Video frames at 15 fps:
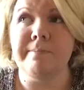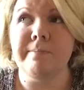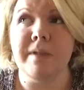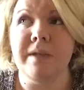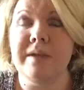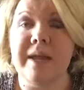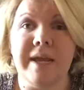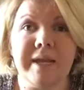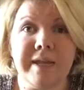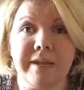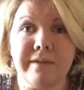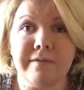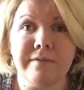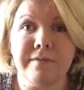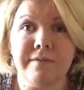
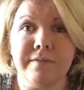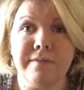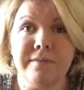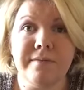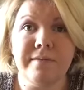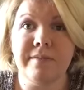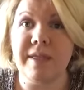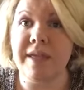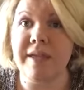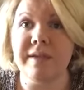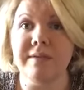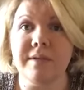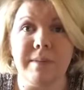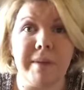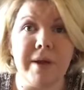negative
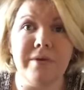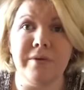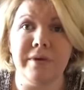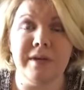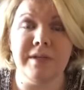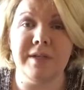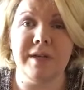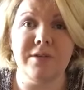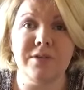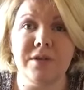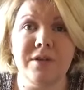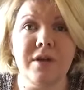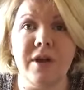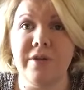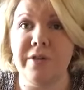things about an
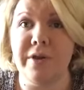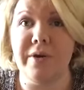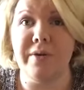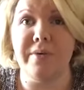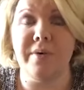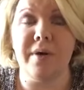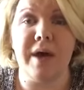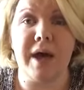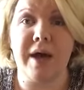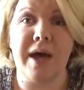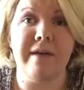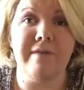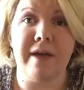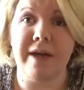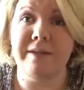organization, although
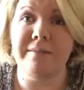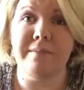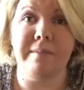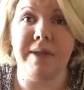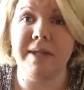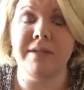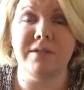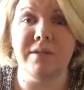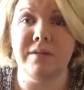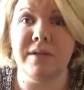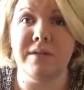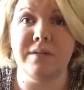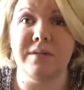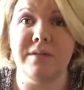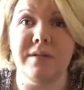I've had many
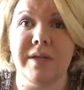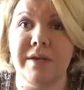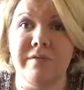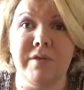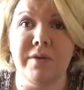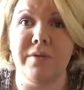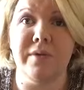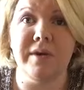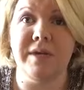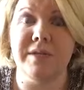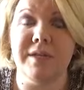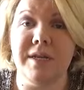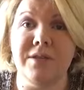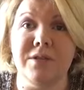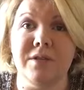students interview
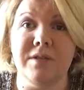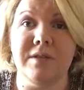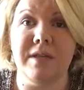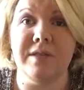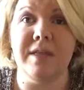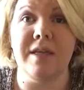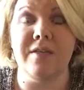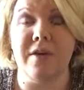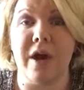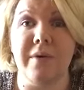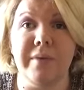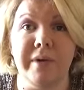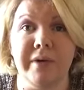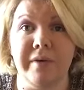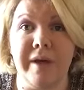organizations that they thought
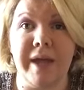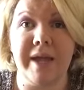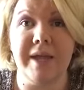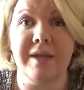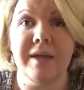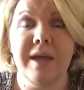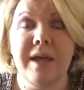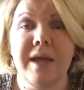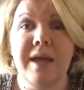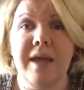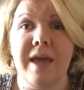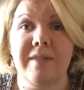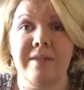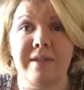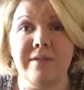were great,
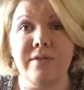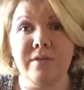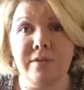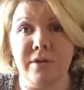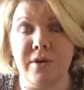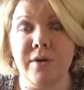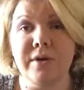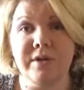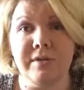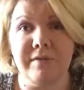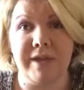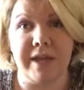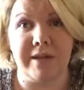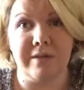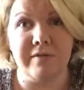and then through the course of
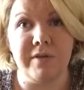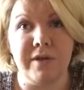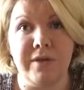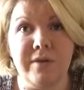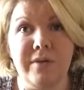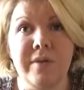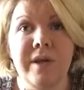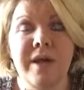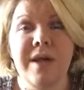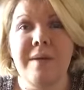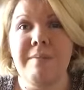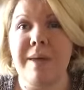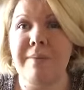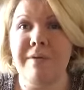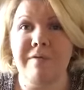the interview
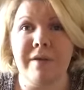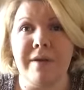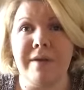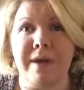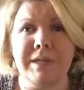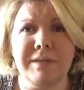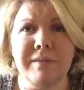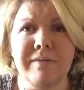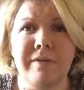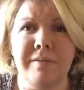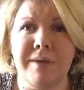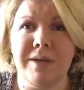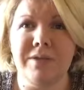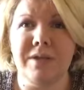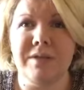maybe found out some
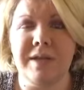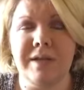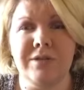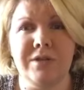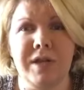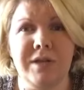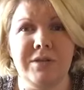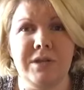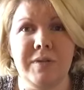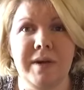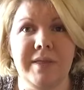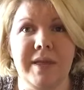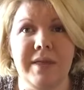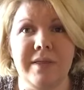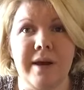information that changed the way
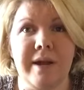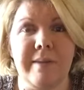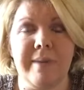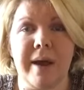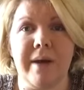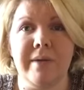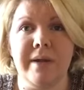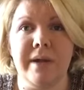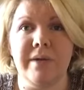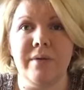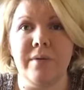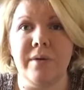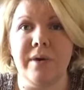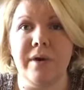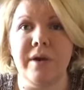they thought about it,
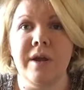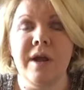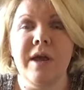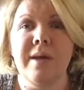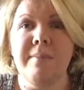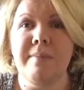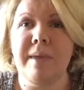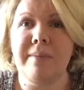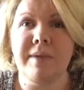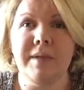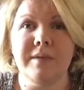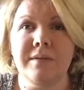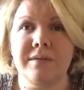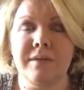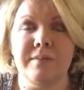or maybe
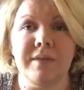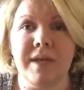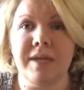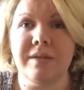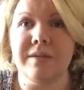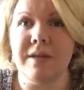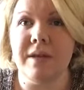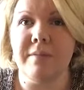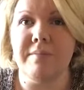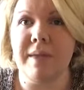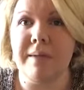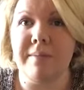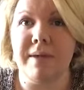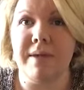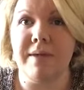some things that
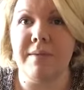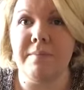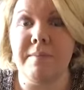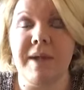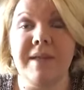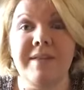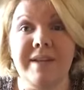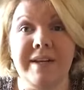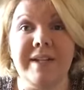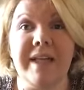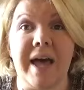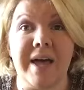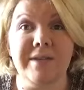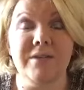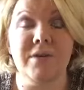maybe made the
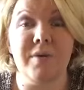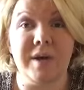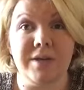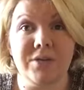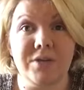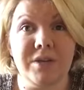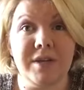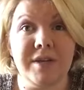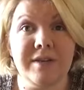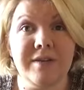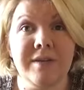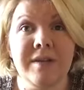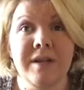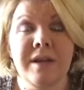class question